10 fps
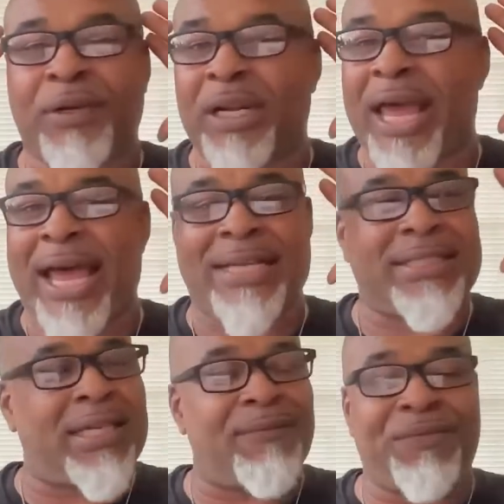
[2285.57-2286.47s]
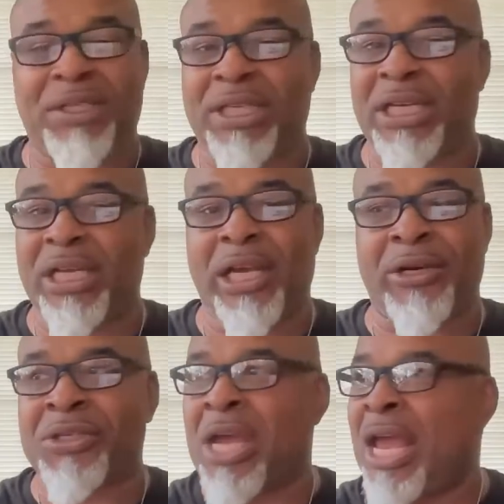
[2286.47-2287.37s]
for the last 10, 15
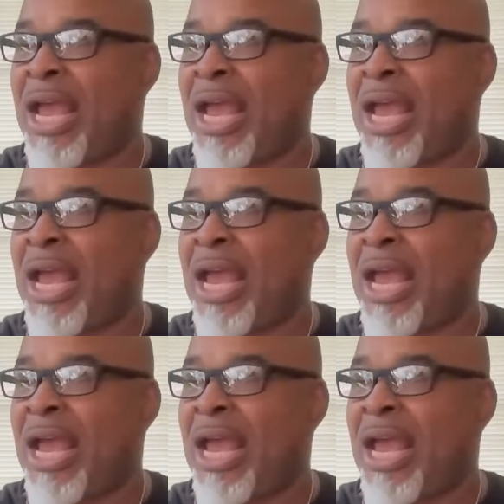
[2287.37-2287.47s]
years.